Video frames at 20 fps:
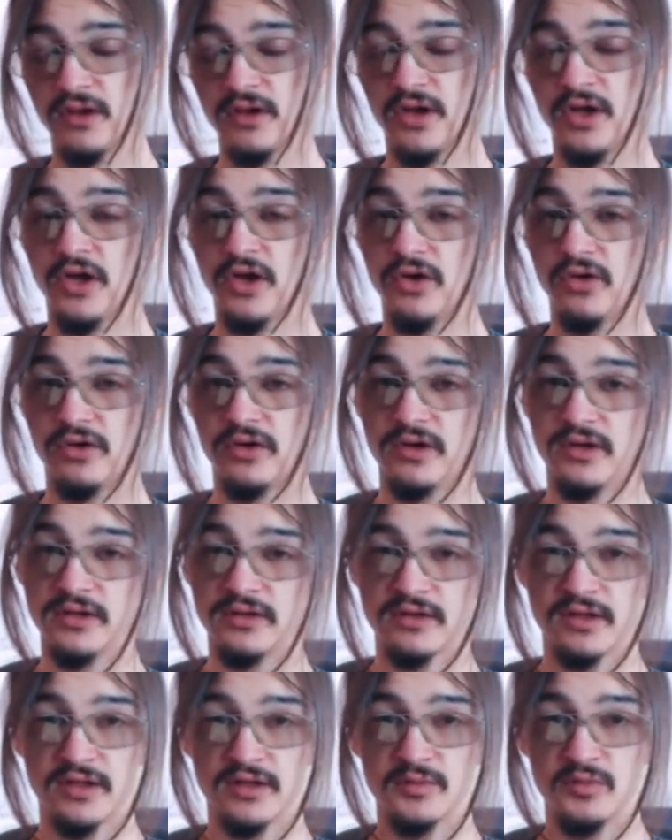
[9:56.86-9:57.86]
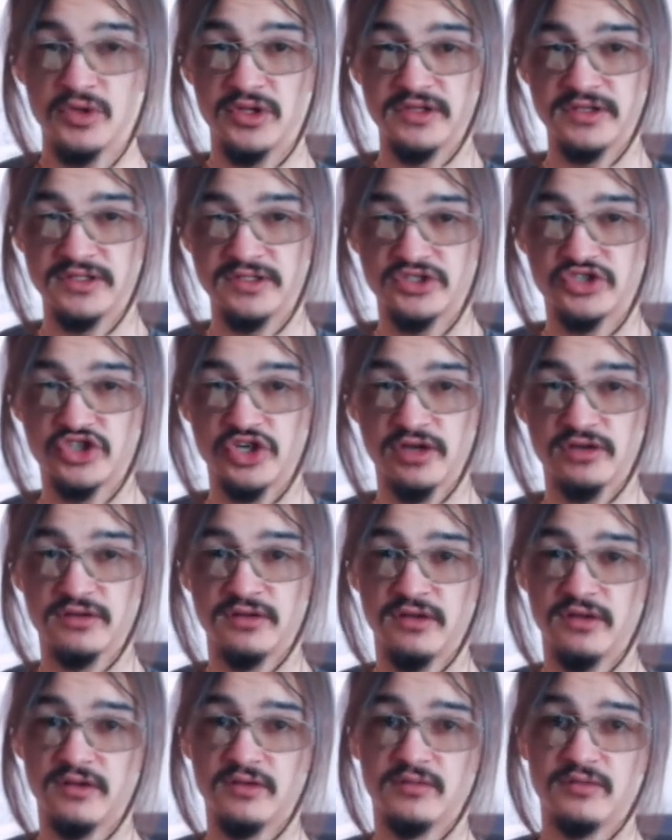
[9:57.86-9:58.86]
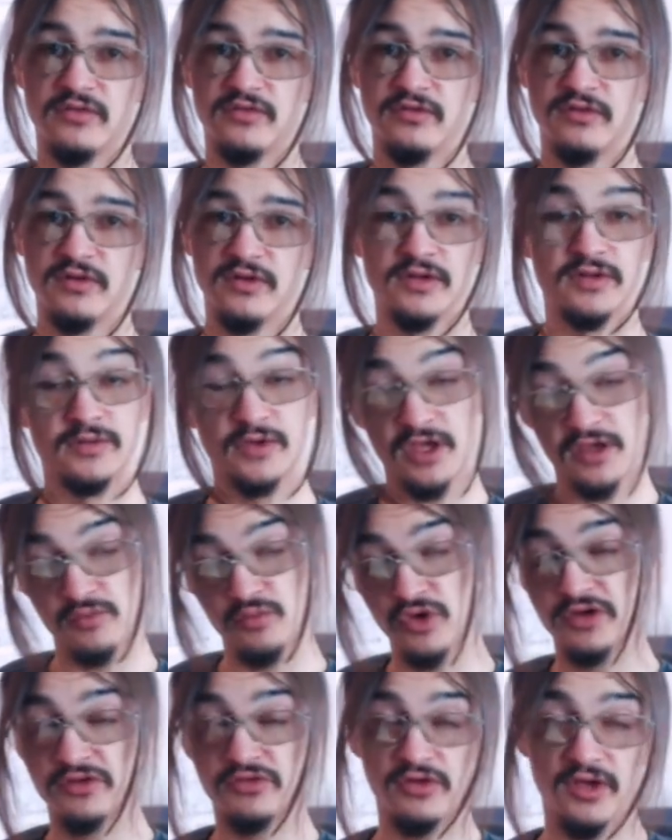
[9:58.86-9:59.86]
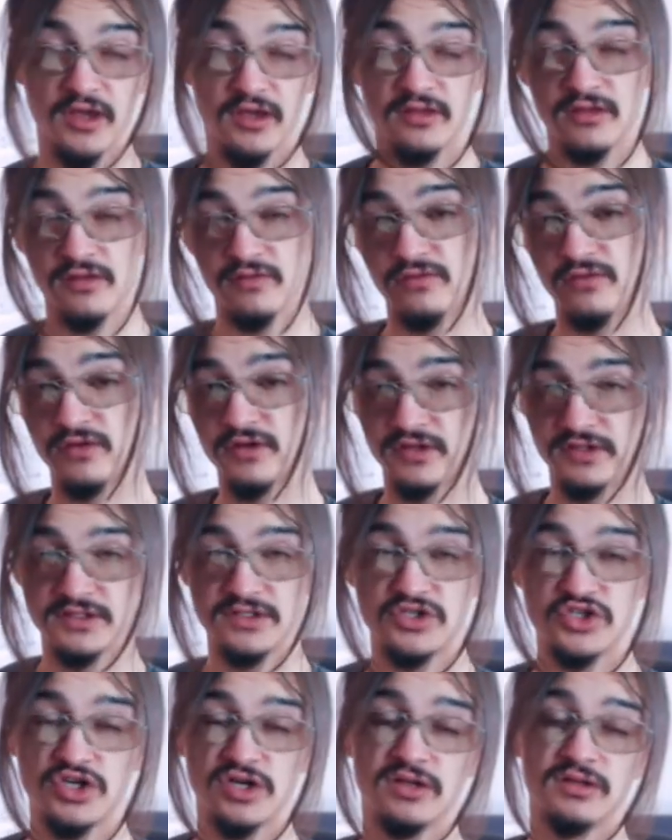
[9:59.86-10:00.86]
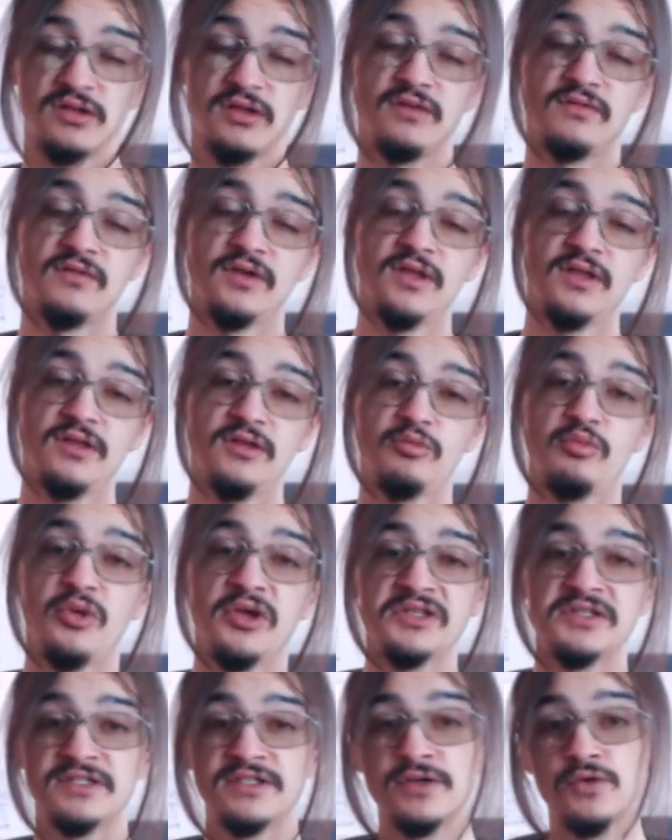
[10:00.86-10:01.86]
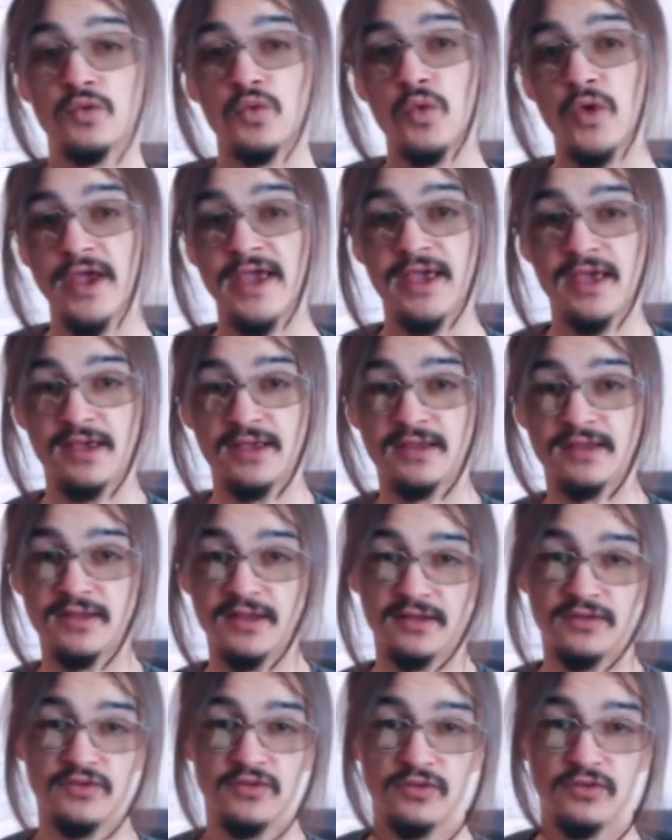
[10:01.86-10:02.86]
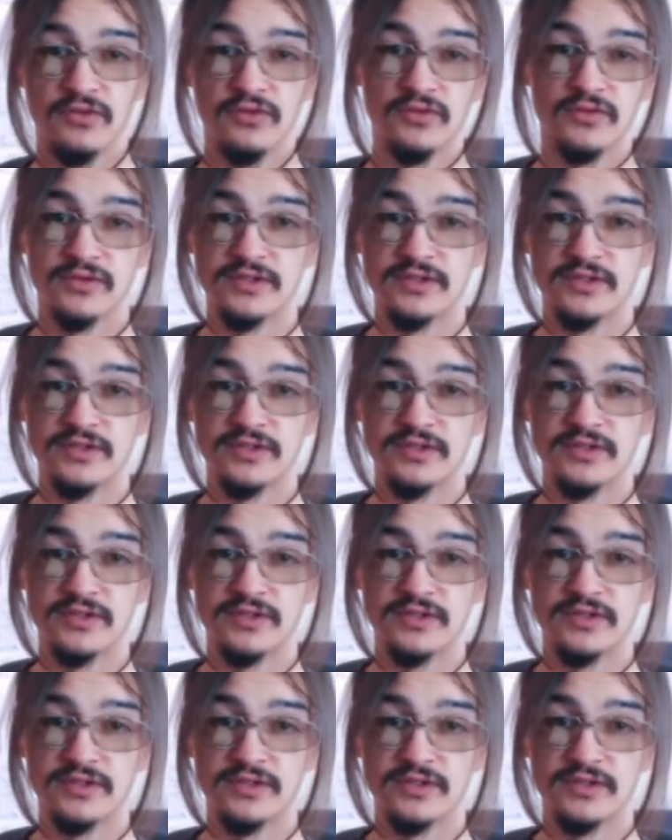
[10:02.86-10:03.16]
or it can be destructive it can be creative or destructive it depends the way that you use